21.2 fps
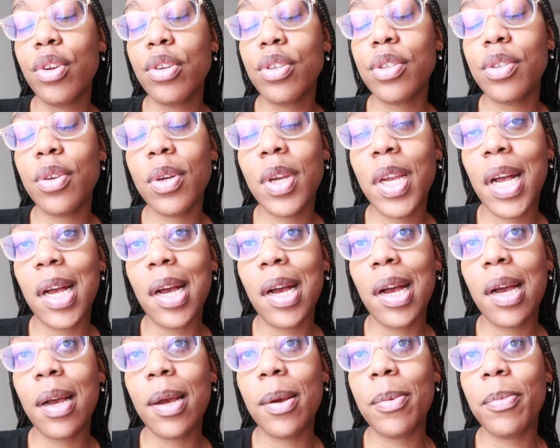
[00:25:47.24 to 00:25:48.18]
So
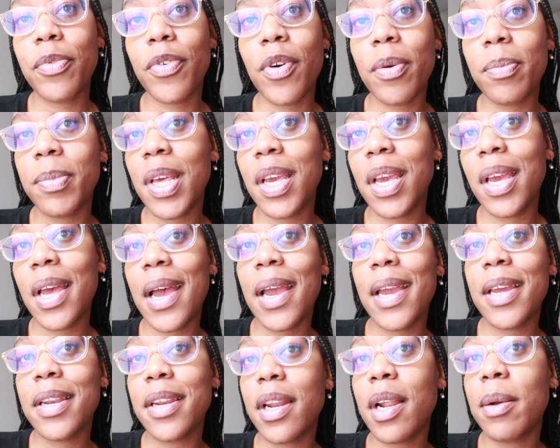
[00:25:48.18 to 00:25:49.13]
yeah, from there
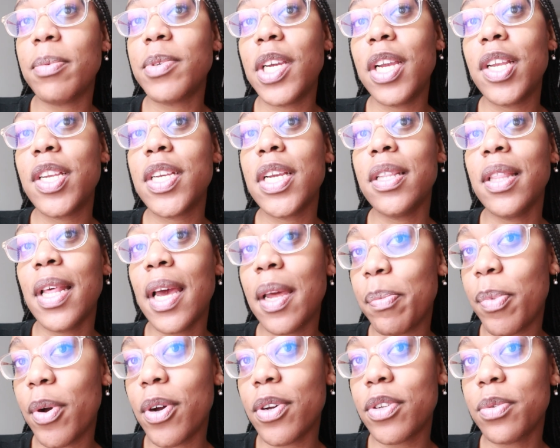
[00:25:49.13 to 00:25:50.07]
I ended up changing
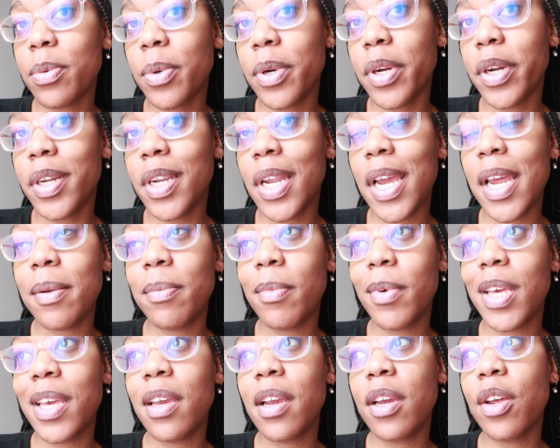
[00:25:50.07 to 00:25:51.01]
that password
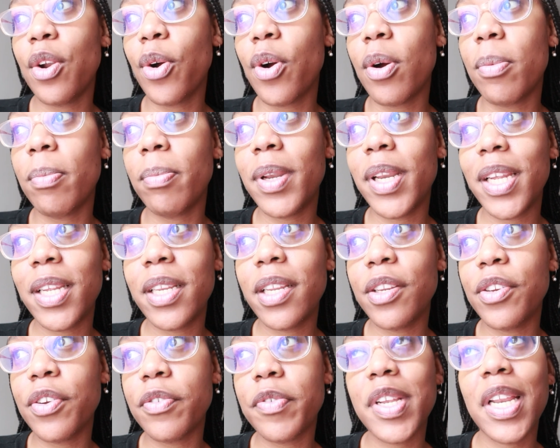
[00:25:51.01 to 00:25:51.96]
and making it a
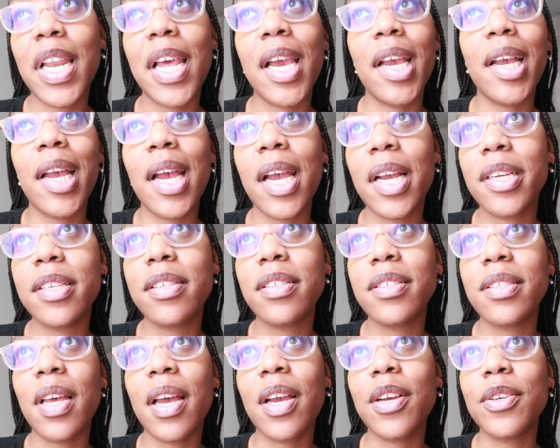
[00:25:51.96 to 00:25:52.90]
completely different, like,
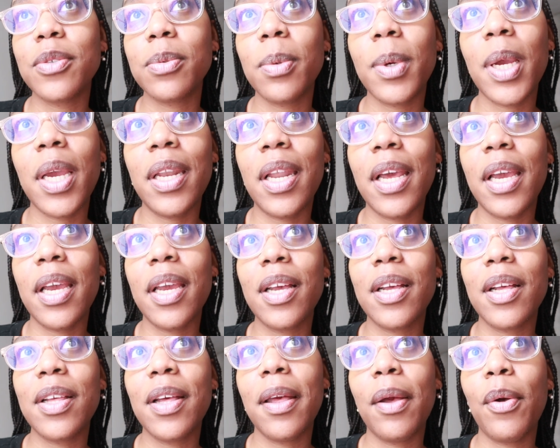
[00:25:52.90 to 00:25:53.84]
guys, I swear, like,
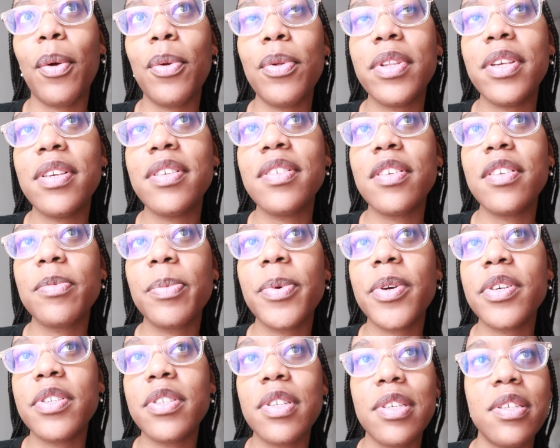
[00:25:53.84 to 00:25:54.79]
all these
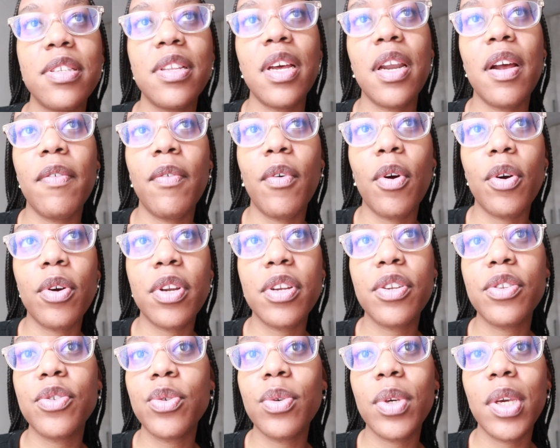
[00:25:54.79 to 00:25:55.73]
experiences that I've
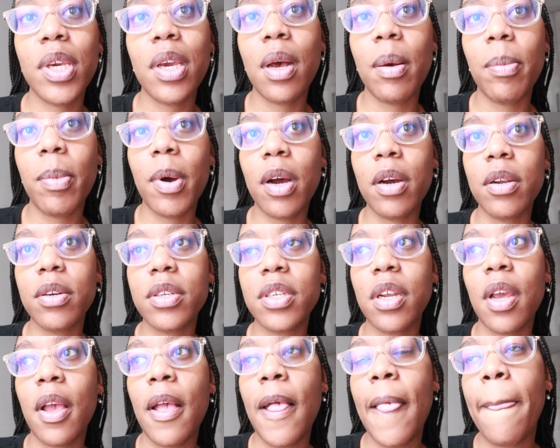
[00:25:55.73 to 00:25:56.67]
gotten to hear
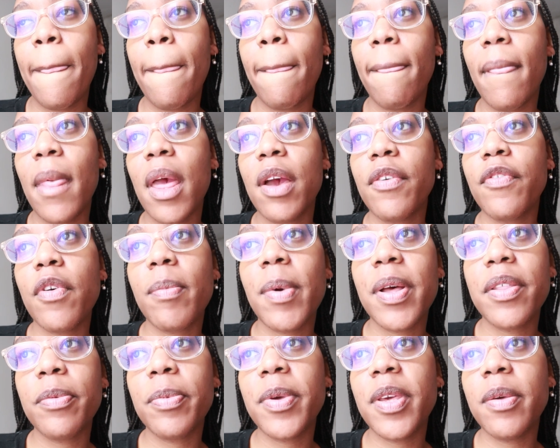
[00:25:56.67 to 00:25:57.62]
about from
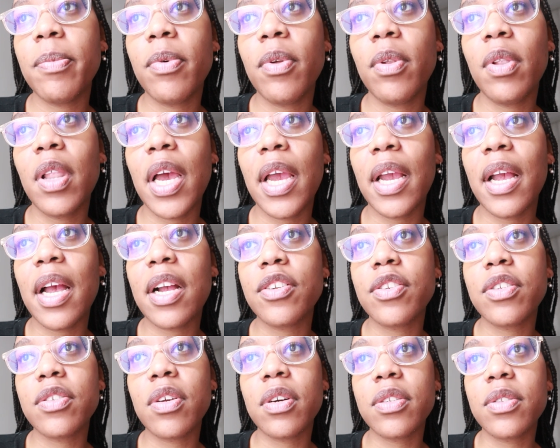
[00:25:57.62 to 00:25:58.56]
other people, like, I
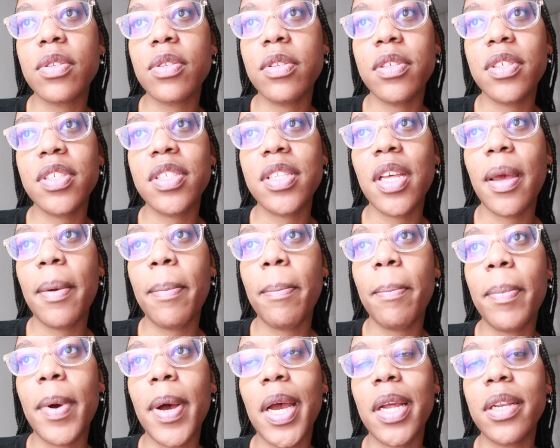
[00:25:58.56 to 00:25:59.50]
just got to use
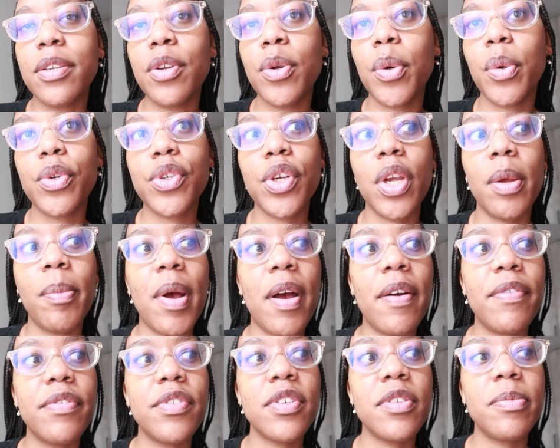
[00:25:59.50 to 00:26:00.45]
them. But your shame,
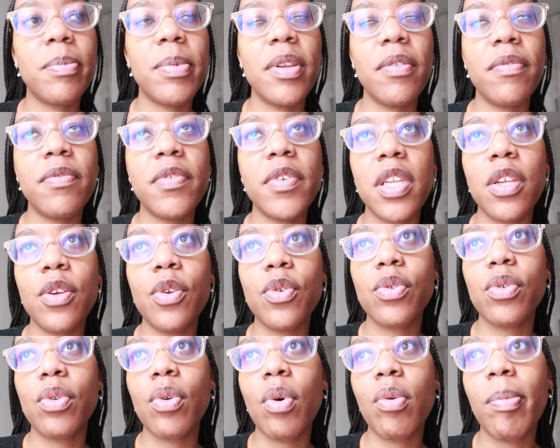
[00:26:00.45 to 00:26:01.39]
I've just been
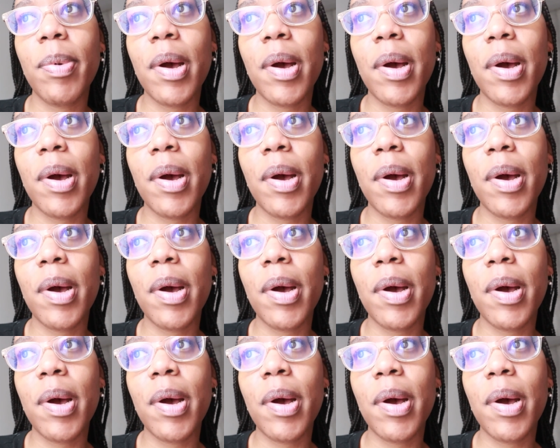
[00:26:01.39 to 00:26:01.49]
feeling so